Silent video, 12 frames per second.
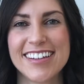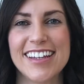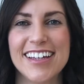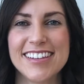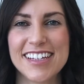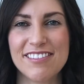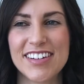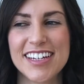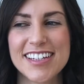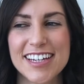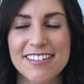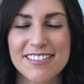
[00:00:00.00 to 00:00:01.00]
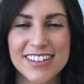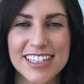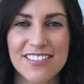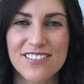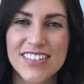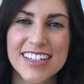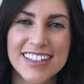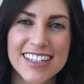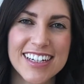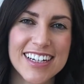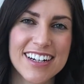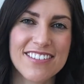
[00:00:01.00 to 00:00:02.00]
then they make it sound really
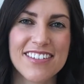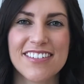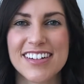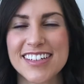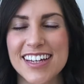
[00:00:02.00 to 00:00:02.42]
appealing and I'm always